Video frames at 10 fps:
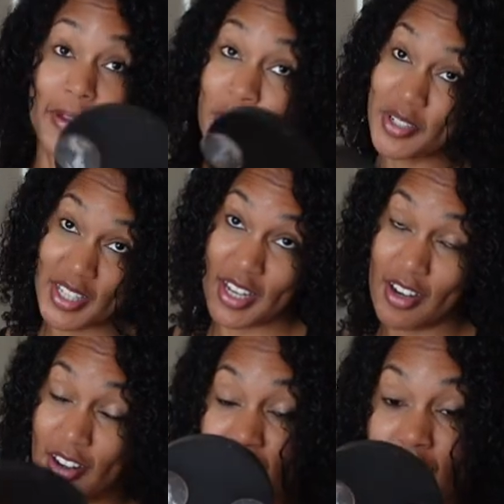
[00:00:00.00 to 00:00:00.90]
but it was
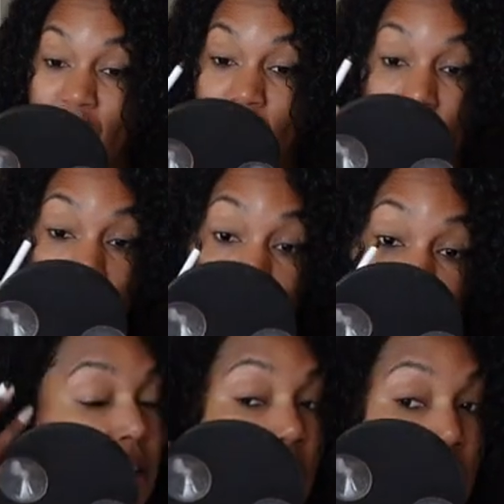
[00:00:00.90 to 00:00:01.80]
there in the cut.
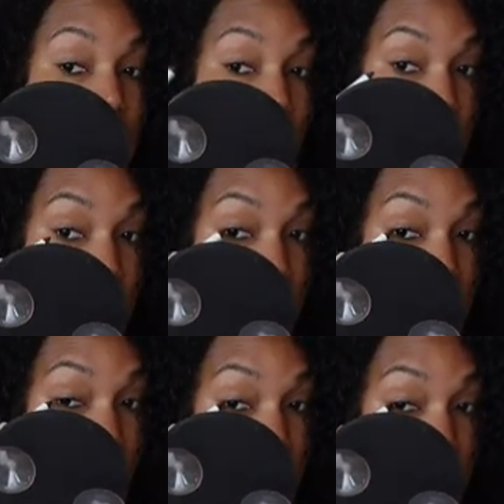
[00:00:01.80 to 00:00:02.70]
You saw my little
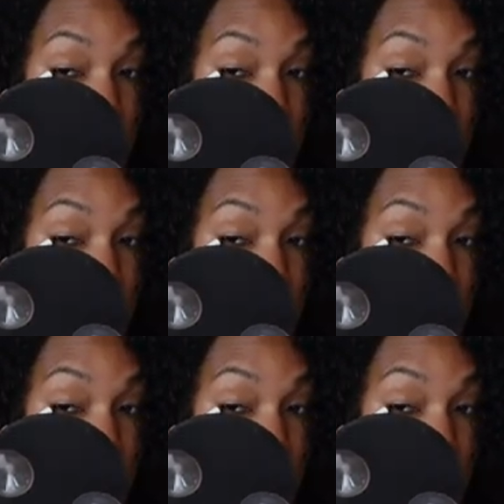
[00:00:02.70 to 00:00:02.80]
morning